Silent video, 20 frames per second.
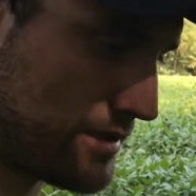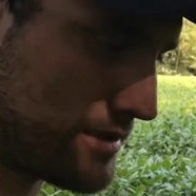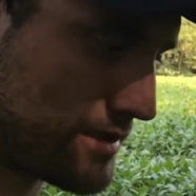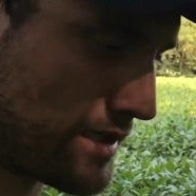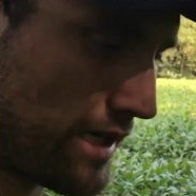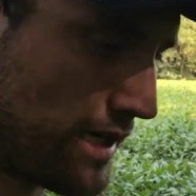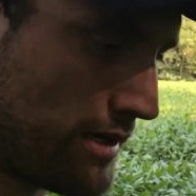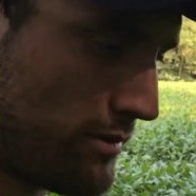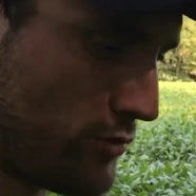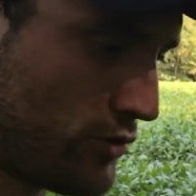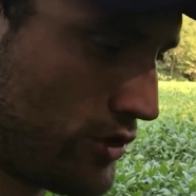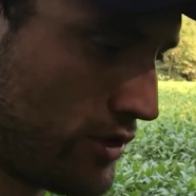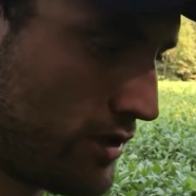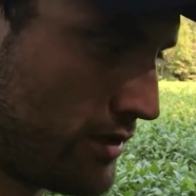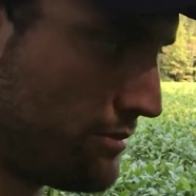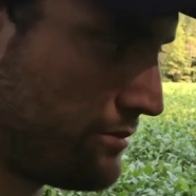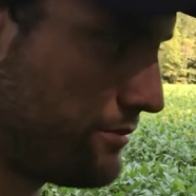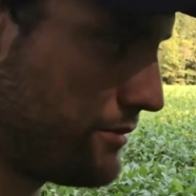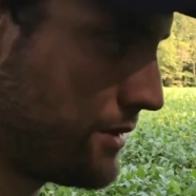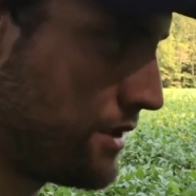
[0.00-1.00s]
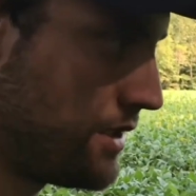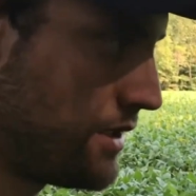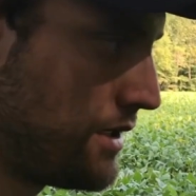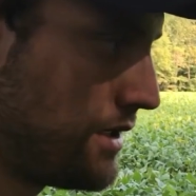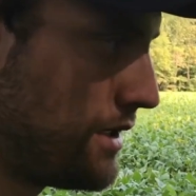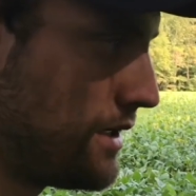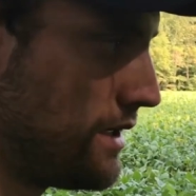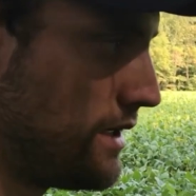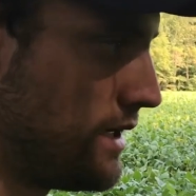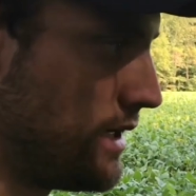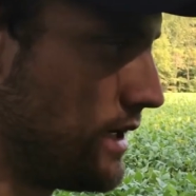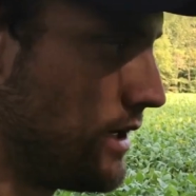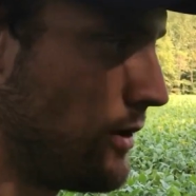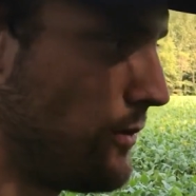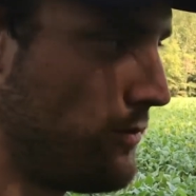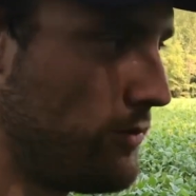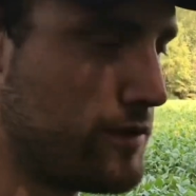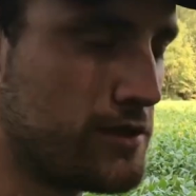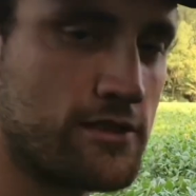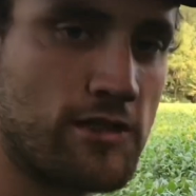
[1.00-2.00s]
this camera up and
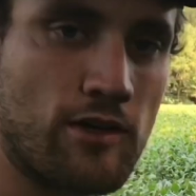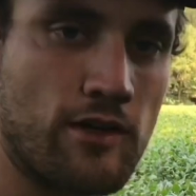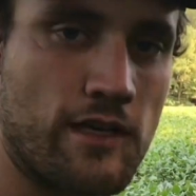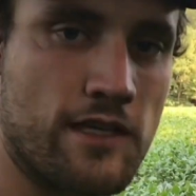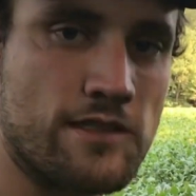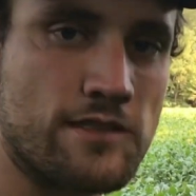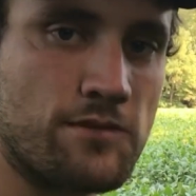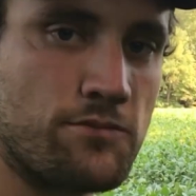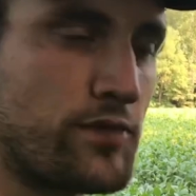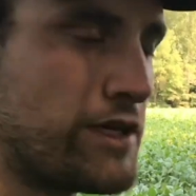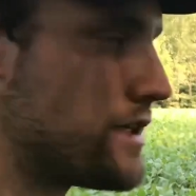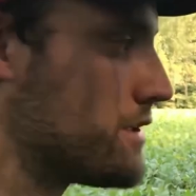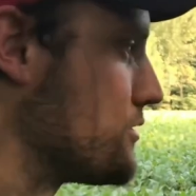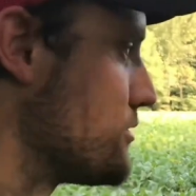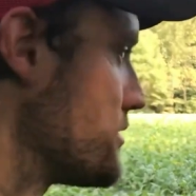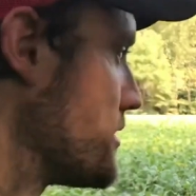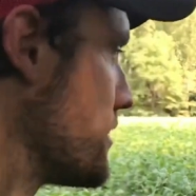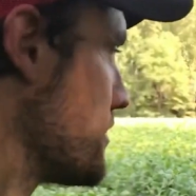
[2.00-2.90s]
hopefully start getting some pictures